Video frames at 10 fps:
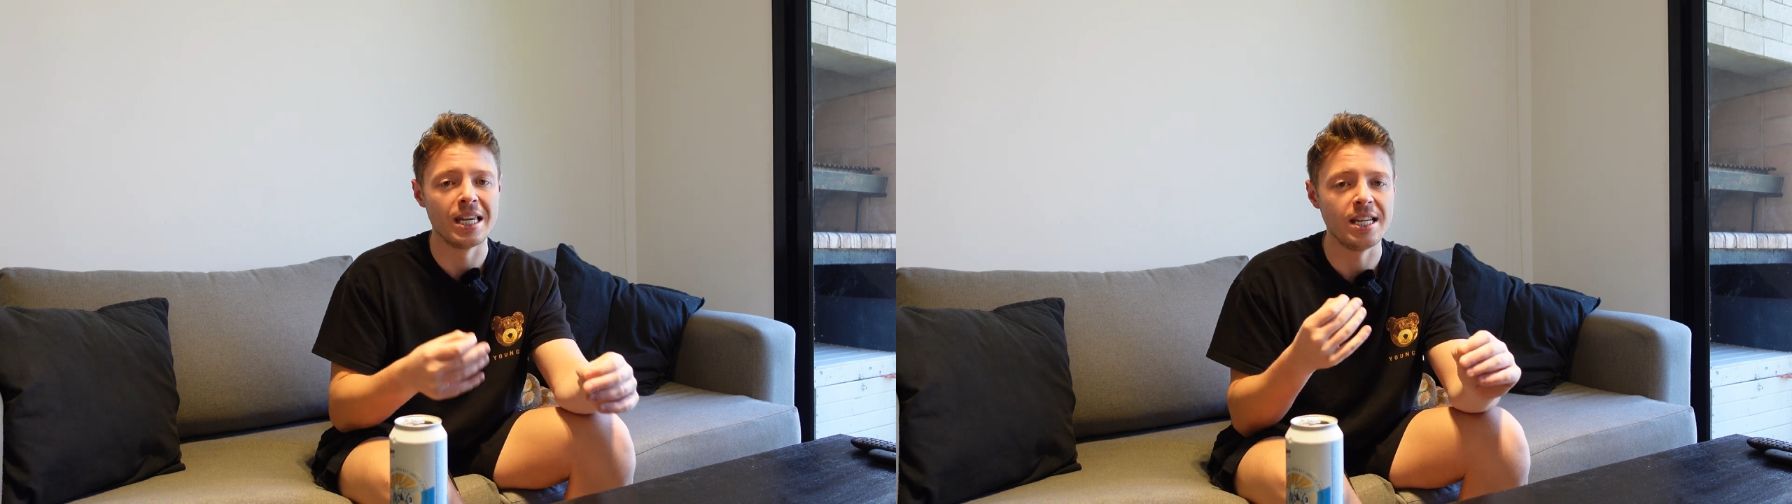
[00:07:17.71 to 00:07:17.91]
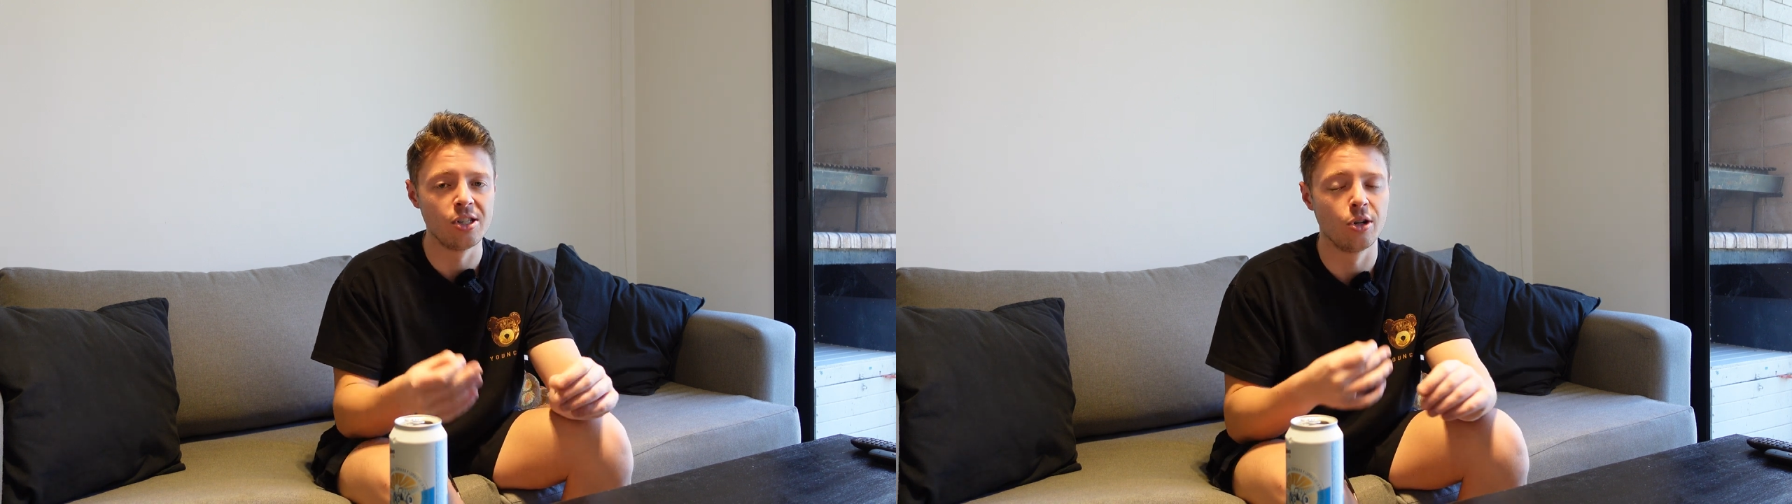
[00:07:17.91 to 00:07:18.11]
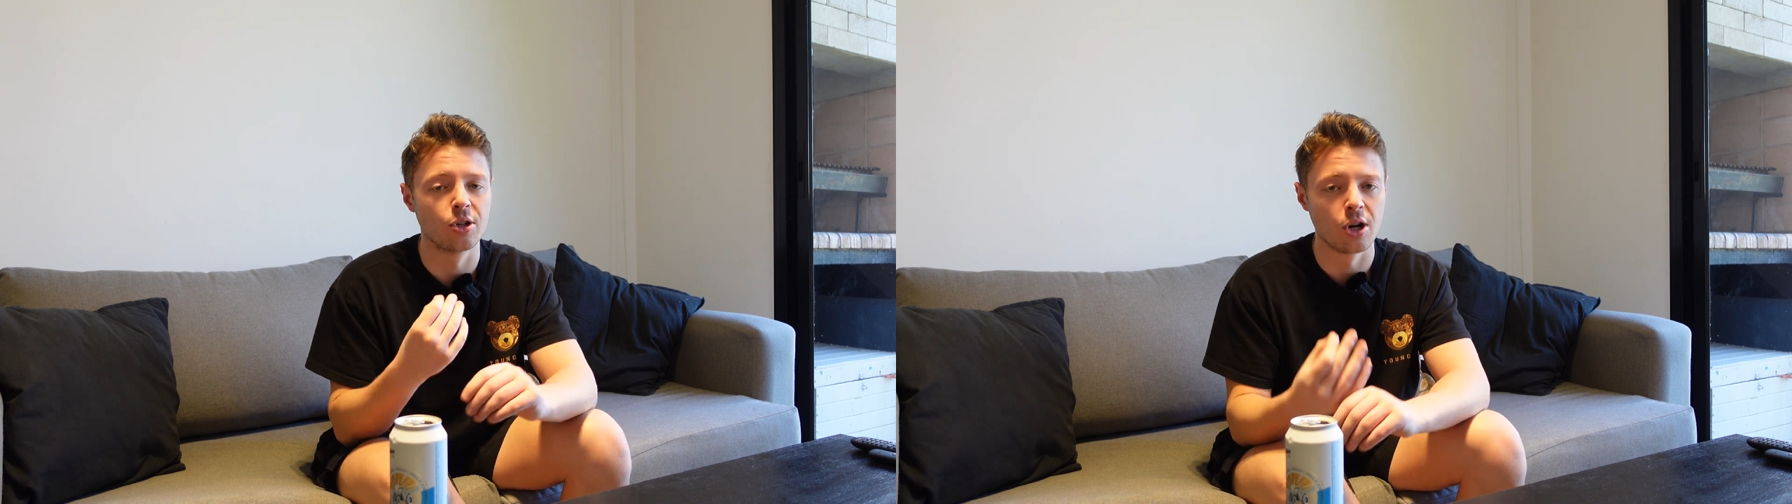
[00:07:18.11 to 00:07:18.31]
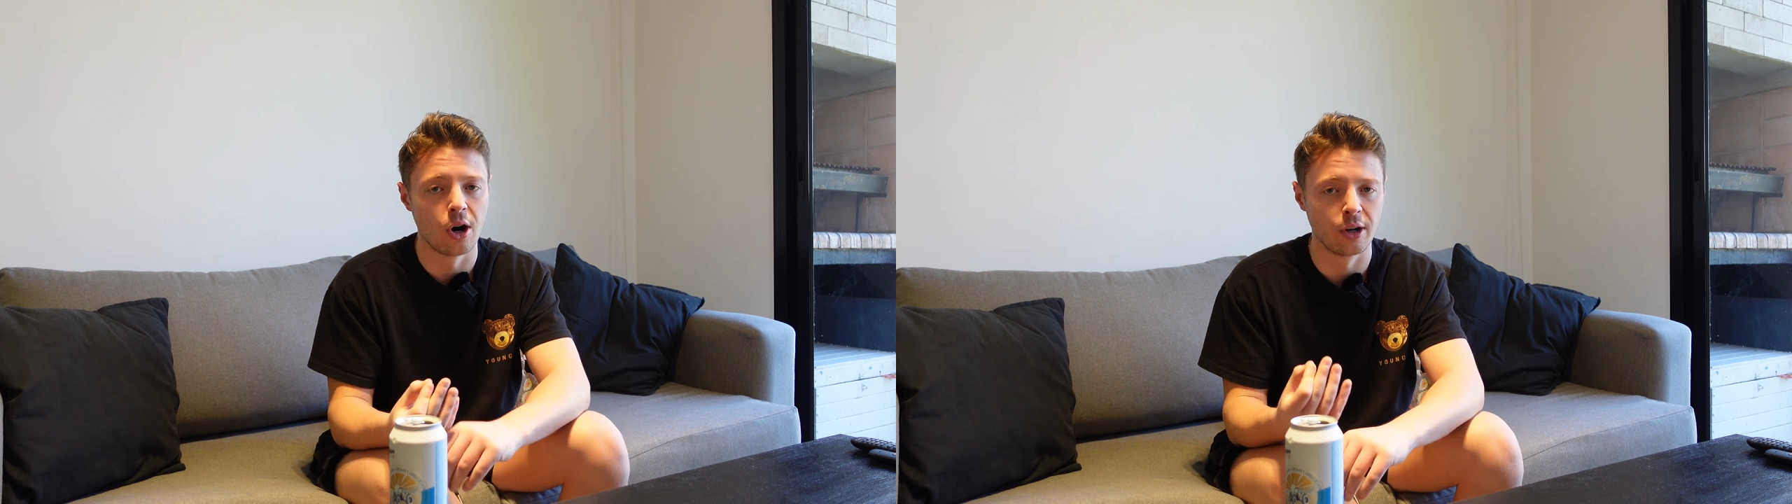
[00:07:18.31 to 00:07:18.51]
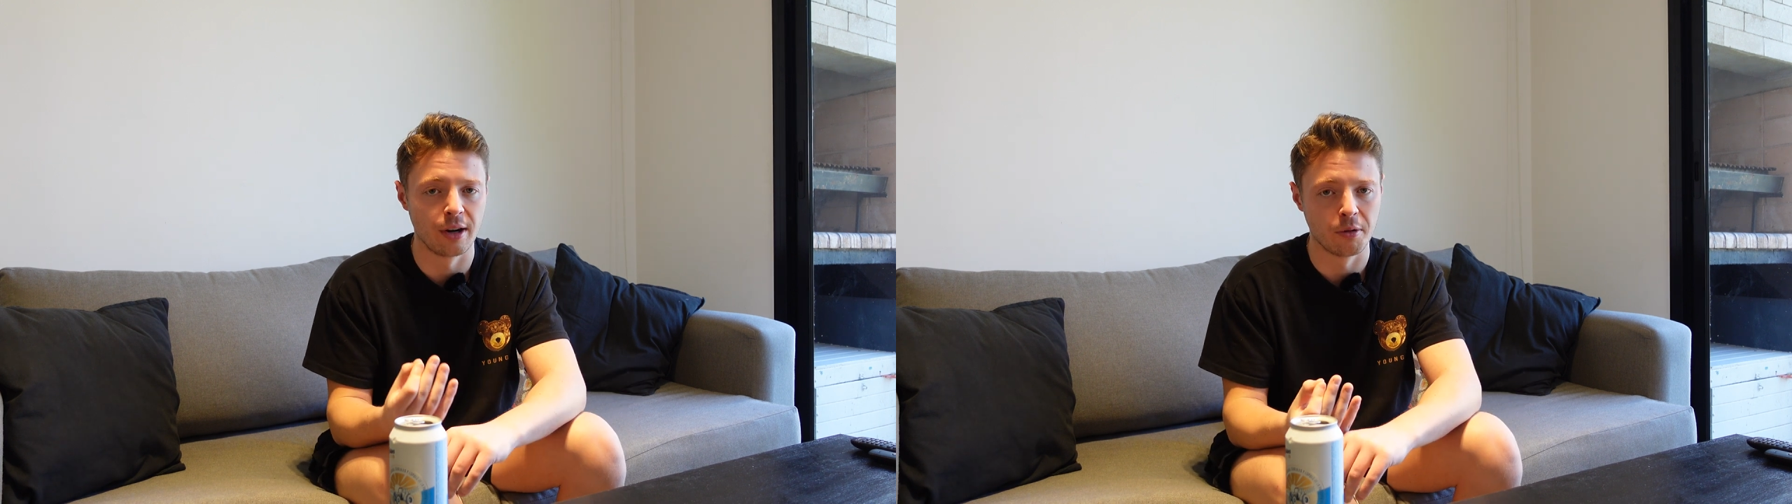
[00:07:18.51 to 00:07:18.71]
easier
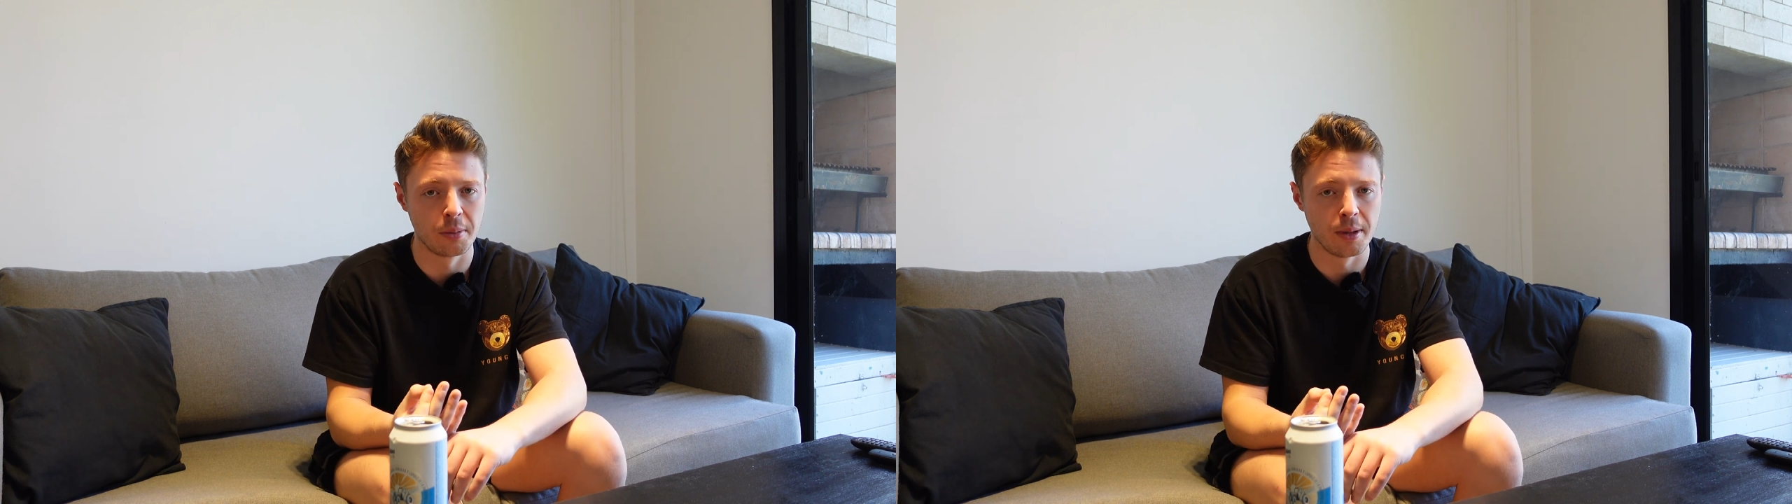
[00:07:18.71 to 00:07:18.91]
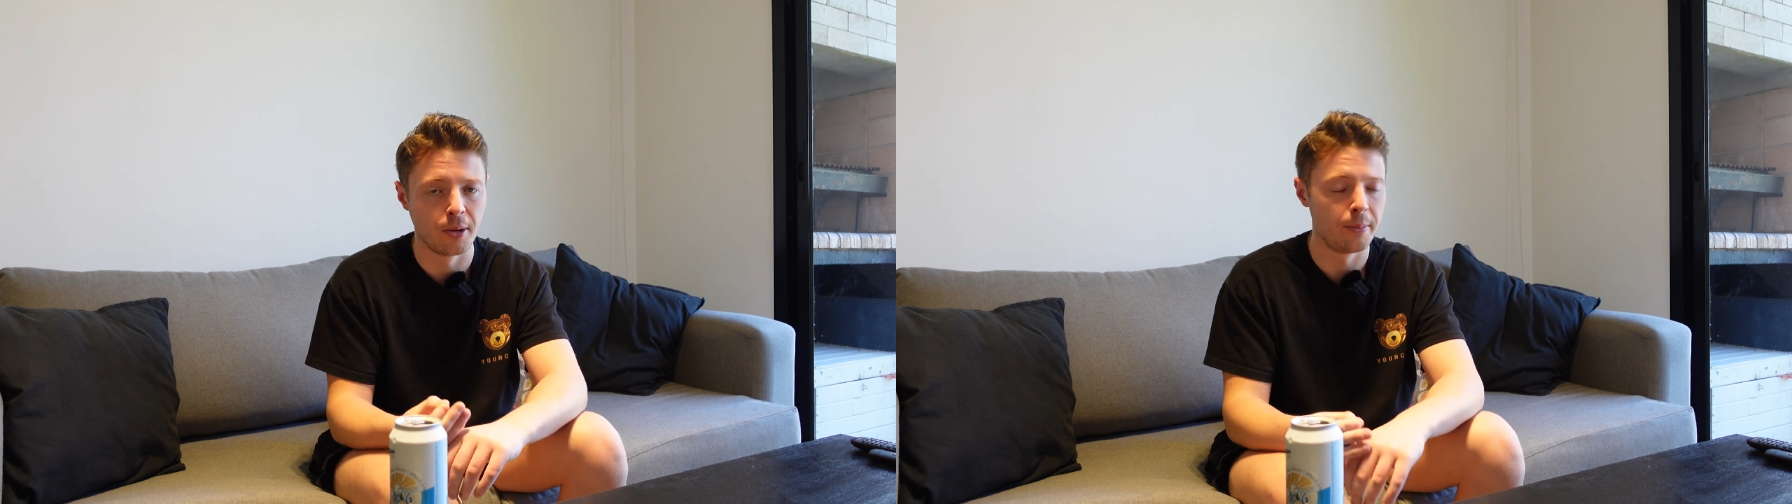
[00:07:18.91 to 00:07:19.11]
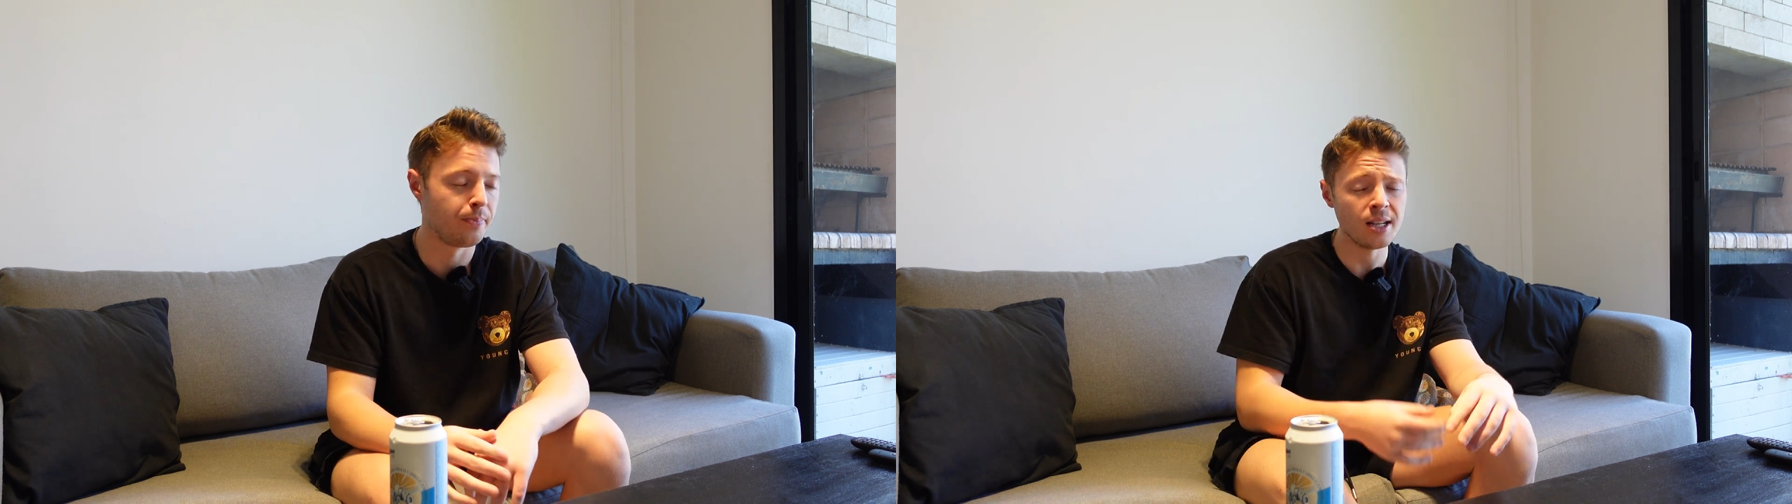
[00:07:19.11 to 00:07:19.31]
target for people.